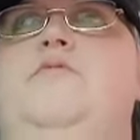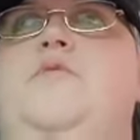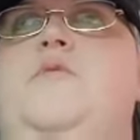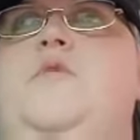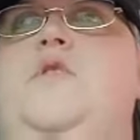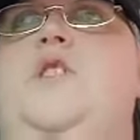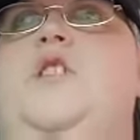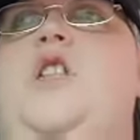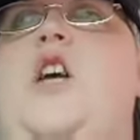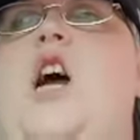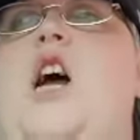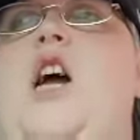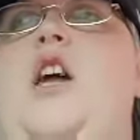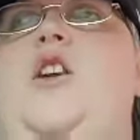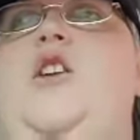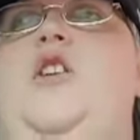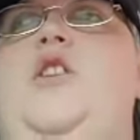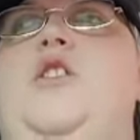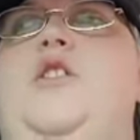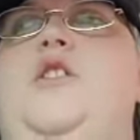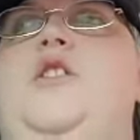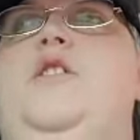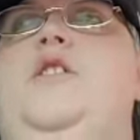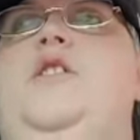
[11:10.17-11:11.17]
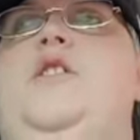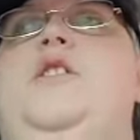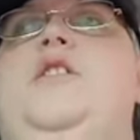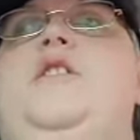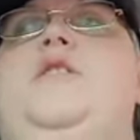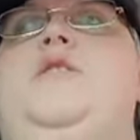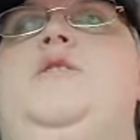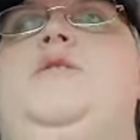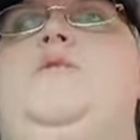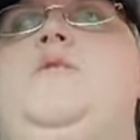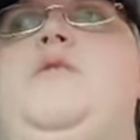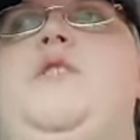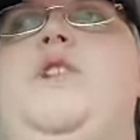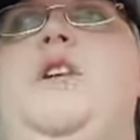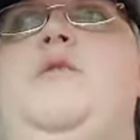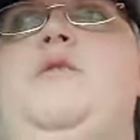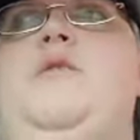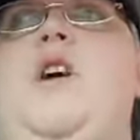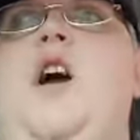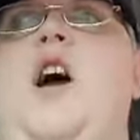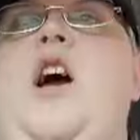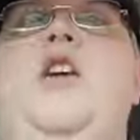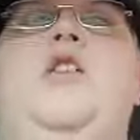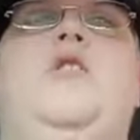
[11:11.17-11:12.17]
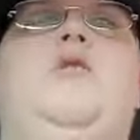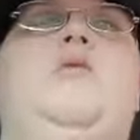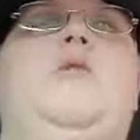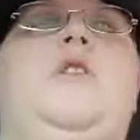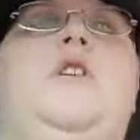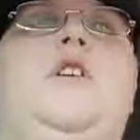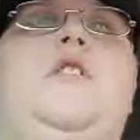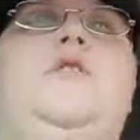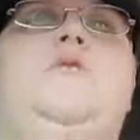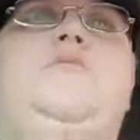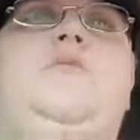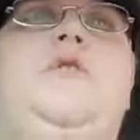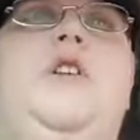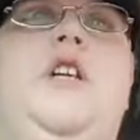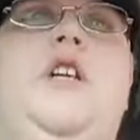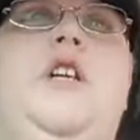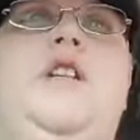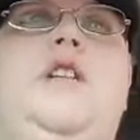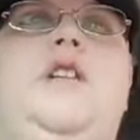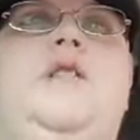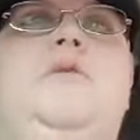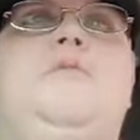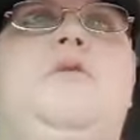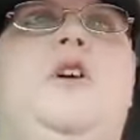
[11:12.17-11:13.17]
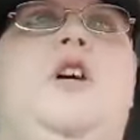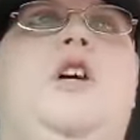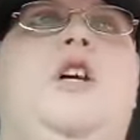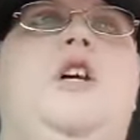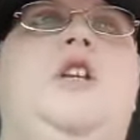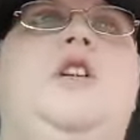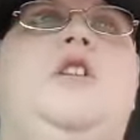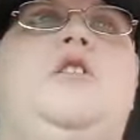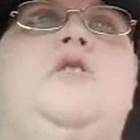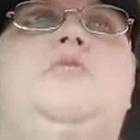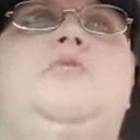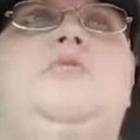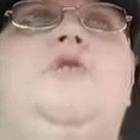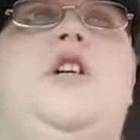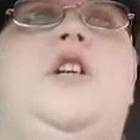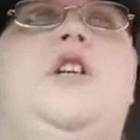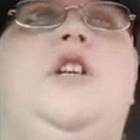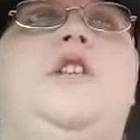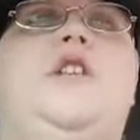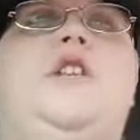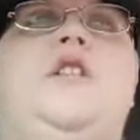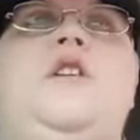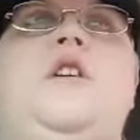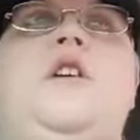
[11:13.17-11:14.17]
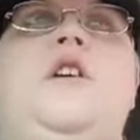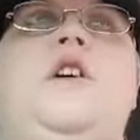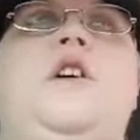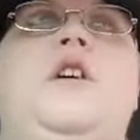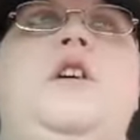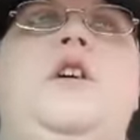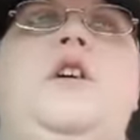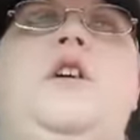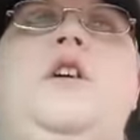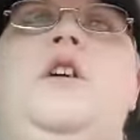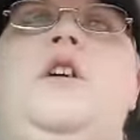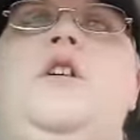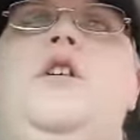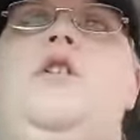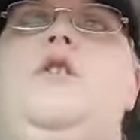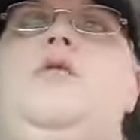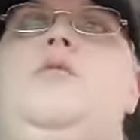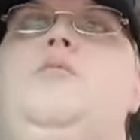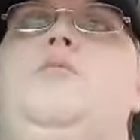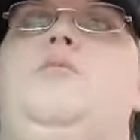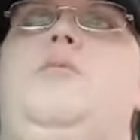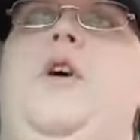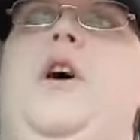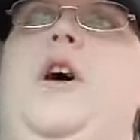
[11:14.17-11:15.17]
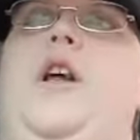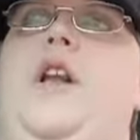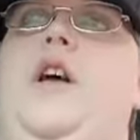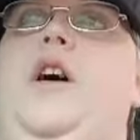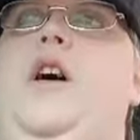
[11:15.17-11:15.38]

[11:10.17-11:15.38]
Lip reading: tired and whatever. I don't want to complain. I'm not going to complain. But,